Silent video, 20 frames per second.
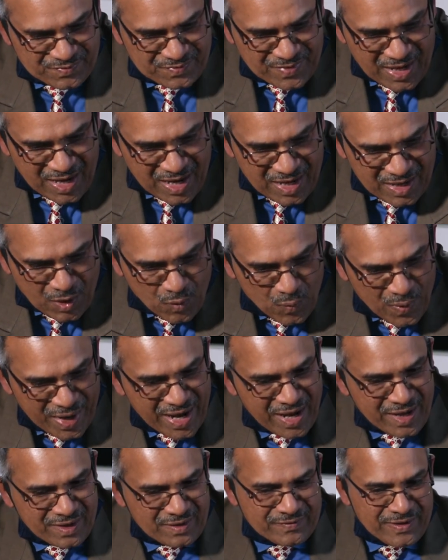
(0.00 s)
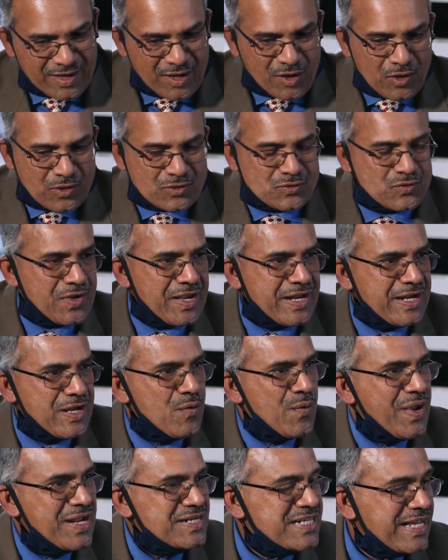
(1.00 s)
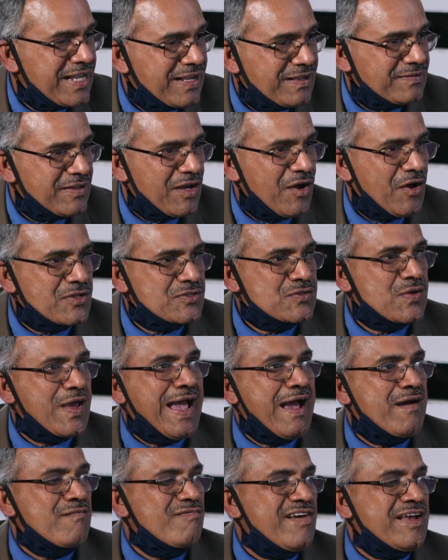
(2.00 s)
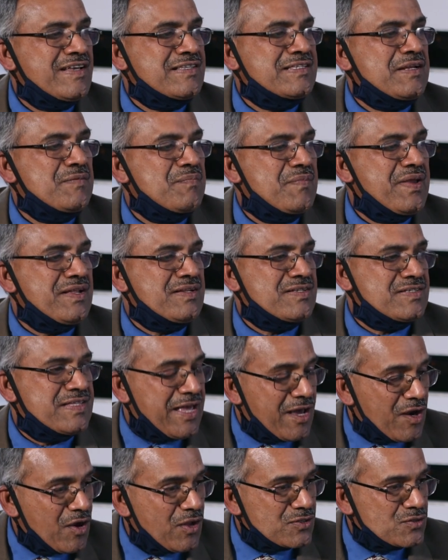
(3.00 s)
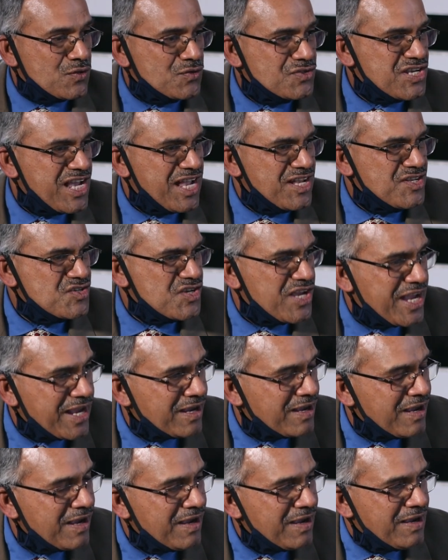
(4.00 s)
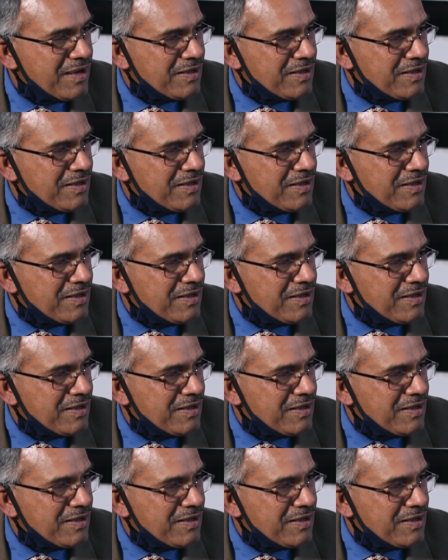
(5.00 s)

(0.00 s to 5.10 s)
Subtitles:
they are aware, they are also innovating, they also have ways and means, they are also changing,